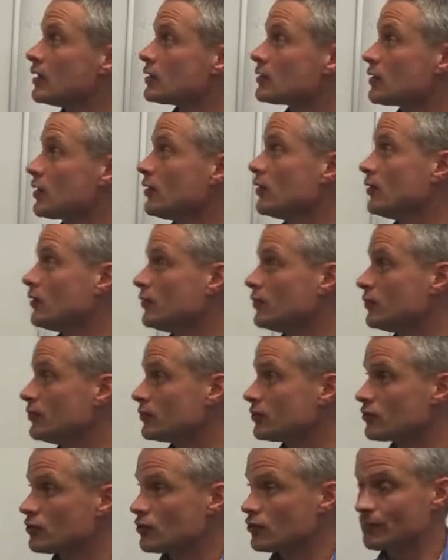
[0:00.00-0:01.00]
So
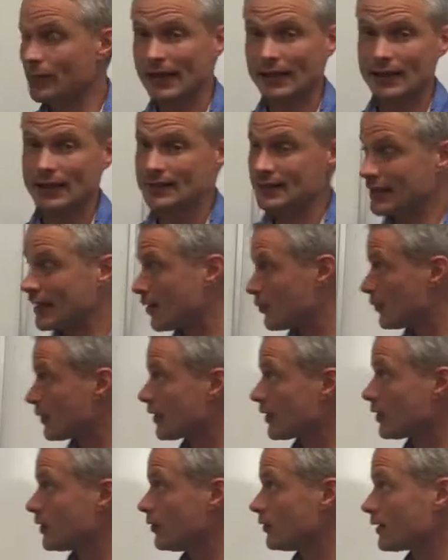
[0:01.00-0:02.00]
to break that down we're
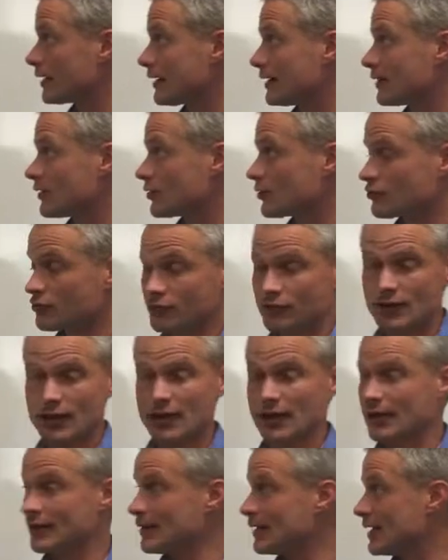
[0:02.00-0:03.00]
going to look at
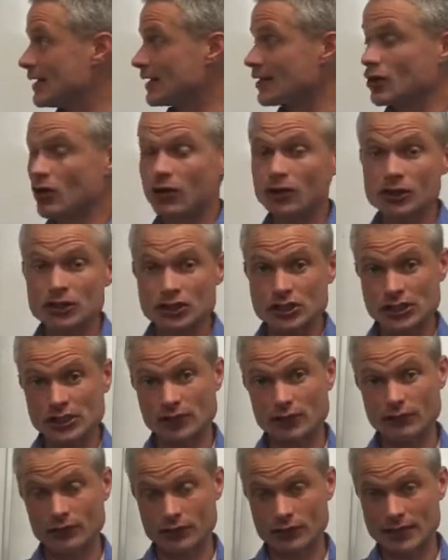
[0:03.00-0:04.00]
the ecology
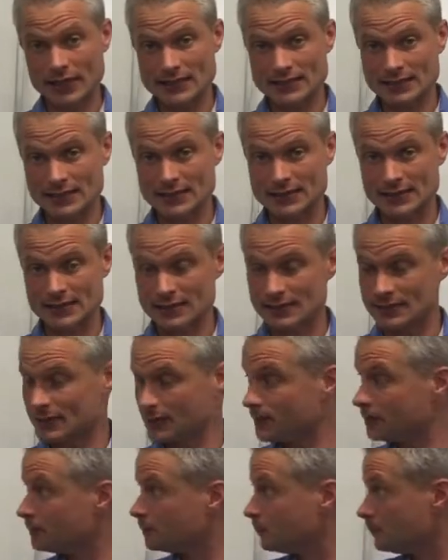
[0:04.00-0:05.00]
of a grazing
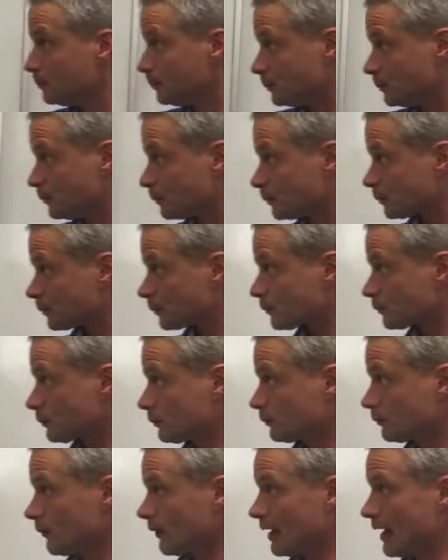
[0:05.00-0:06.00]
system
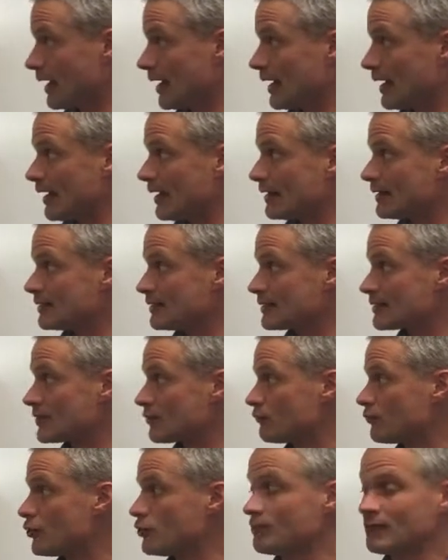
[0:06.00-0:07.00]
and
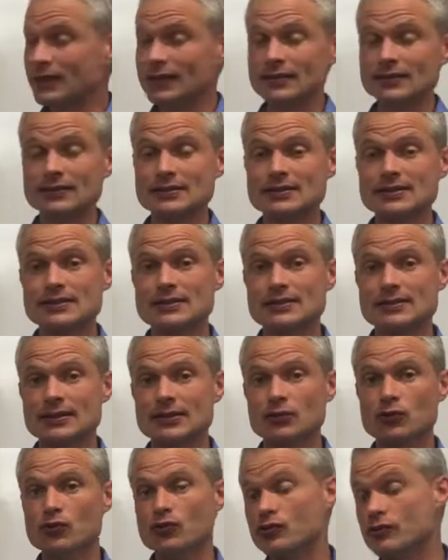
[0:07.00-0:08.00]
the ruminants
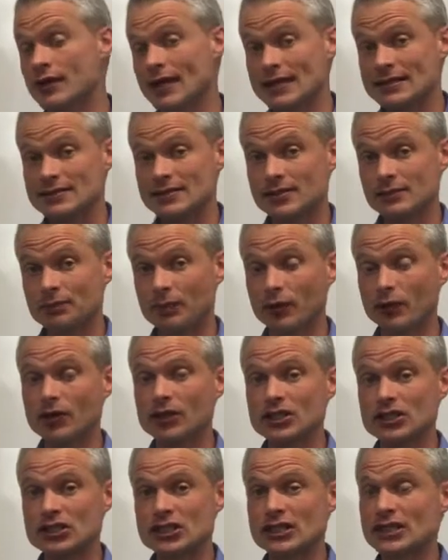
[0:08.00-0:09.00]
or grazer
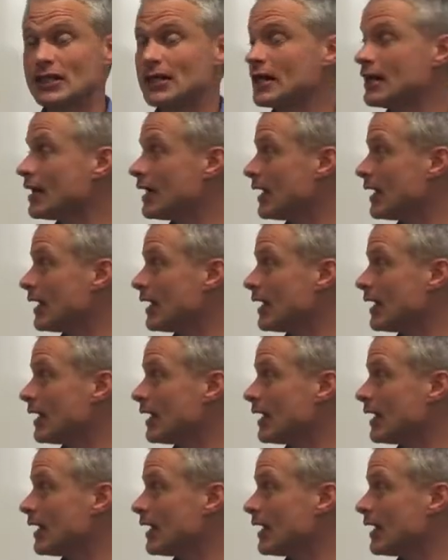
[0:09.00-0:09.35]
biology